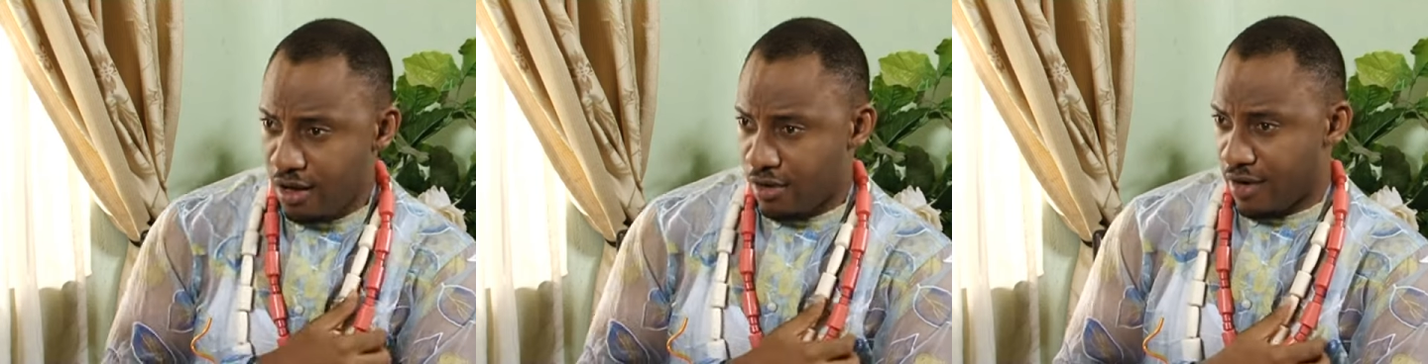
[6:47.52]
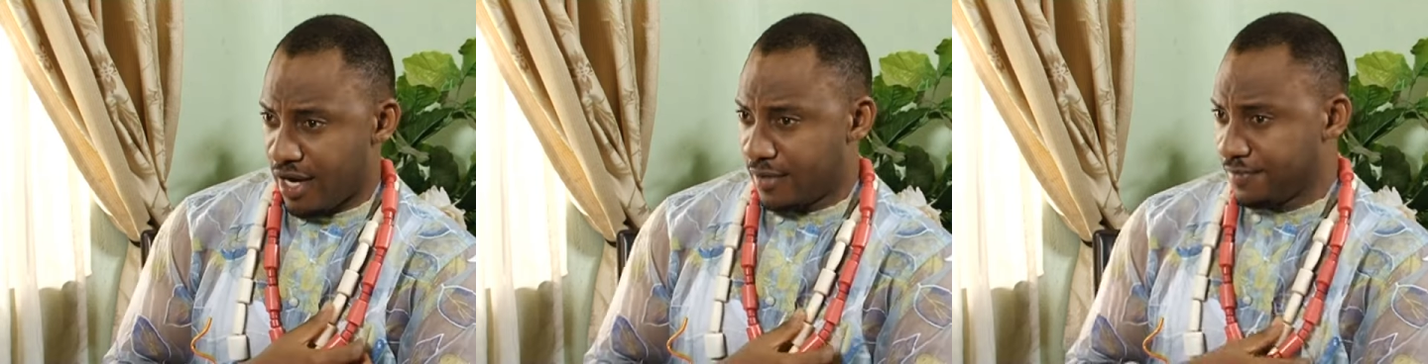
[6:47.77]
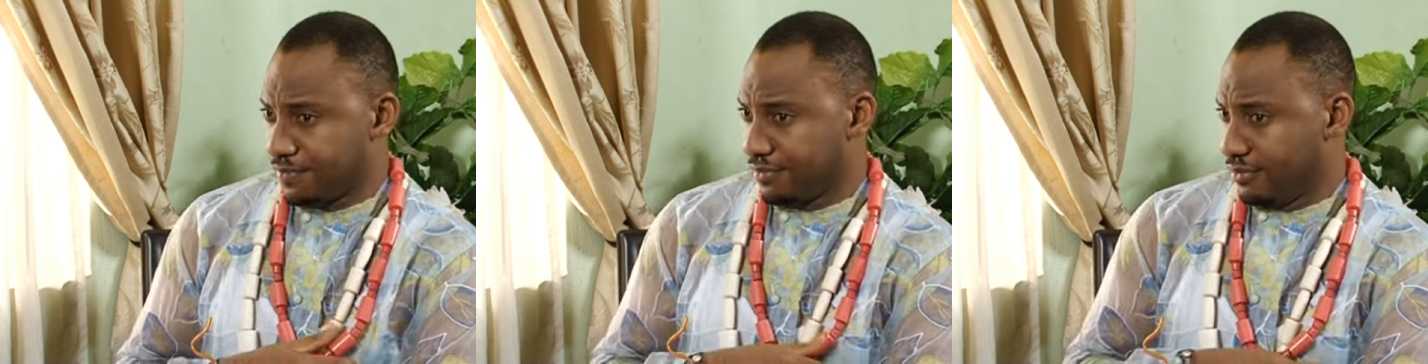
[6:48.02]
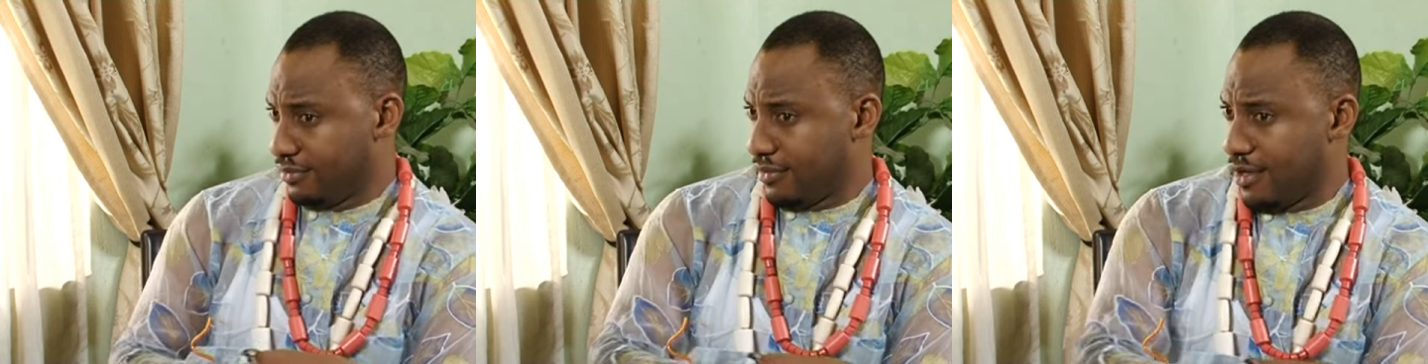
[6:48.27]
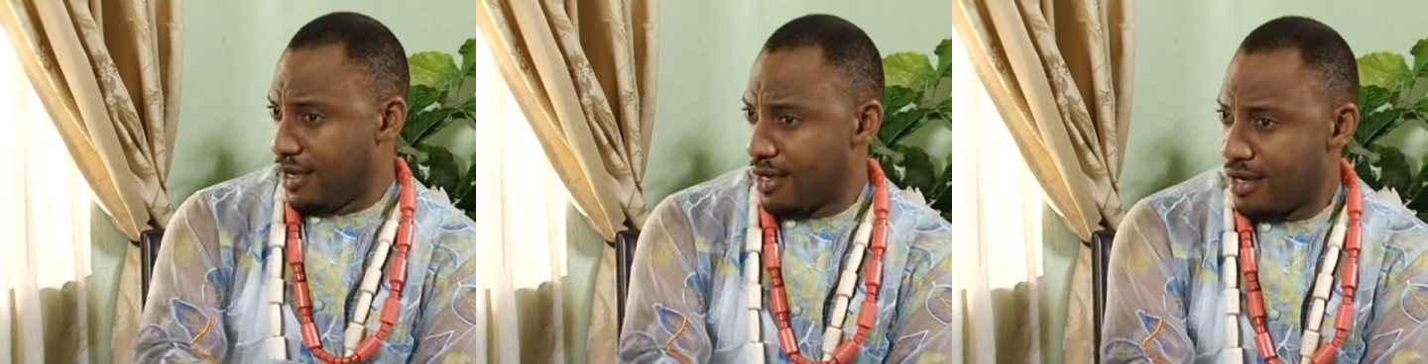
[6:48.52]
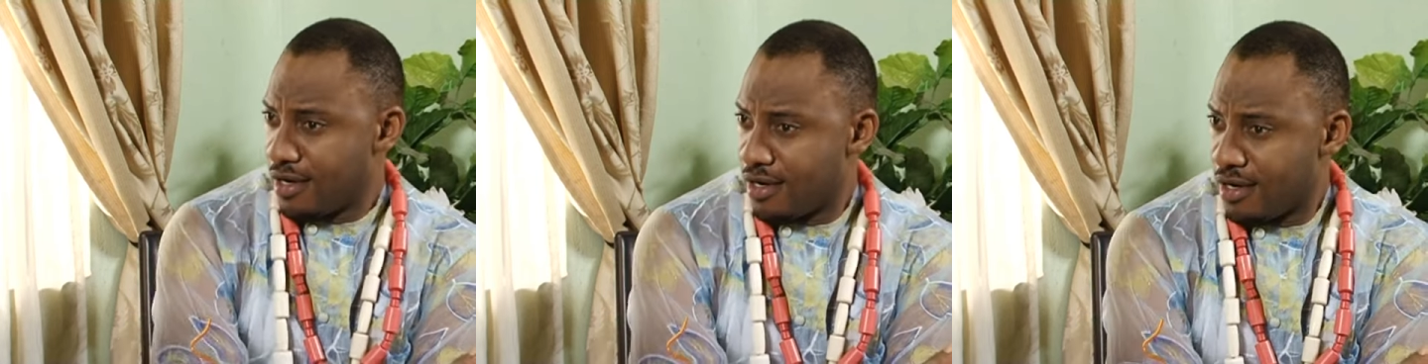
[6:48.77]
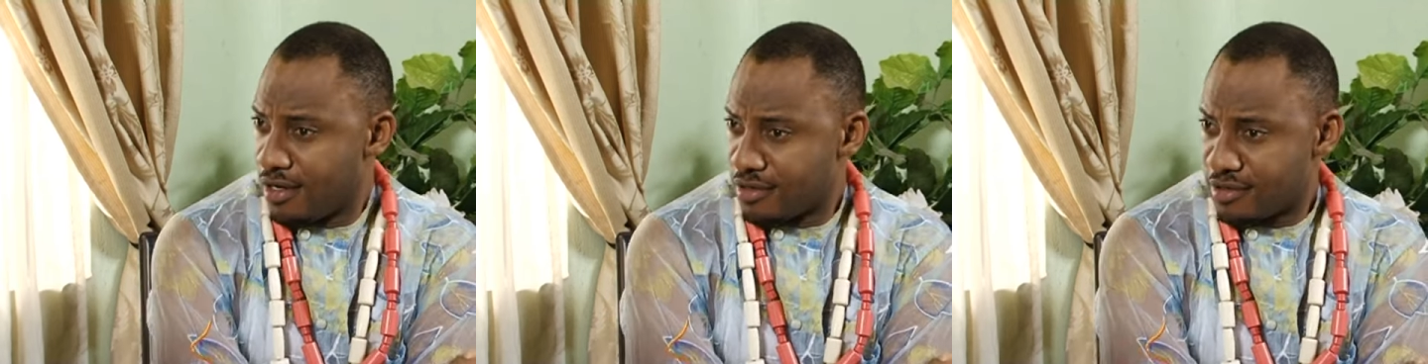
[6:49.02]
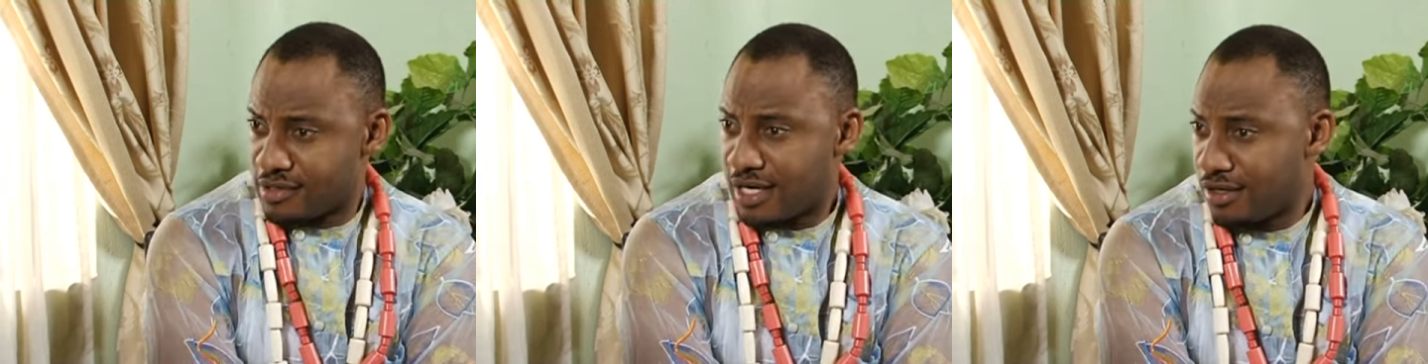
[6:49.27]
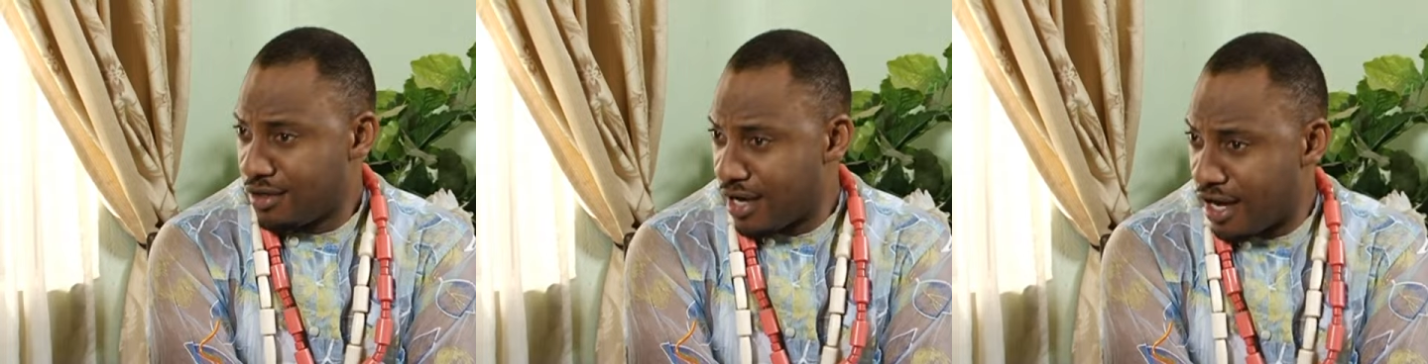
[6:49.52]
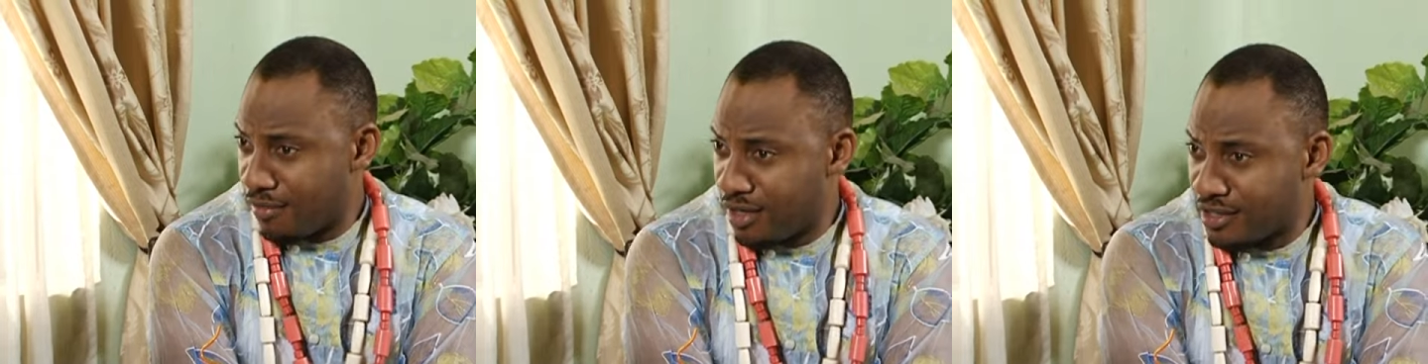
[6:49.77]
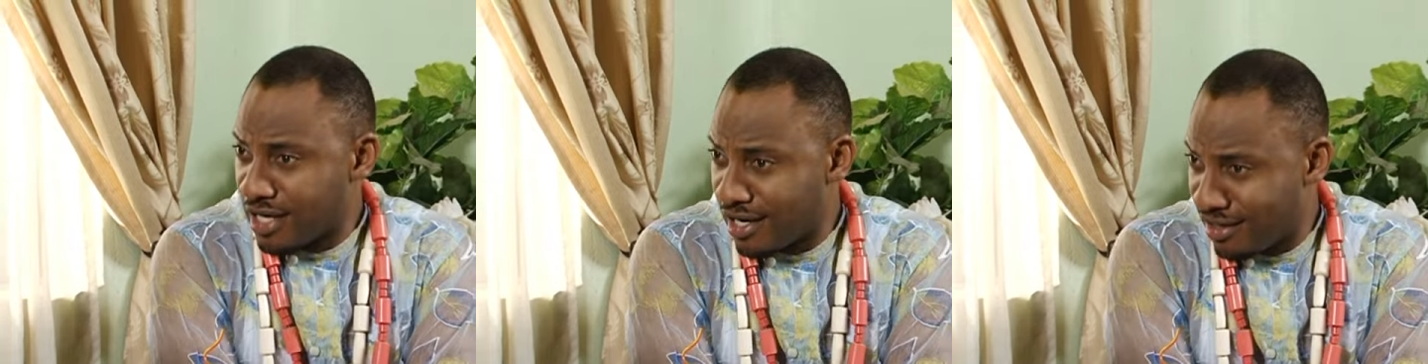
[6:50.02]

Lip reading: All right. To tell you how much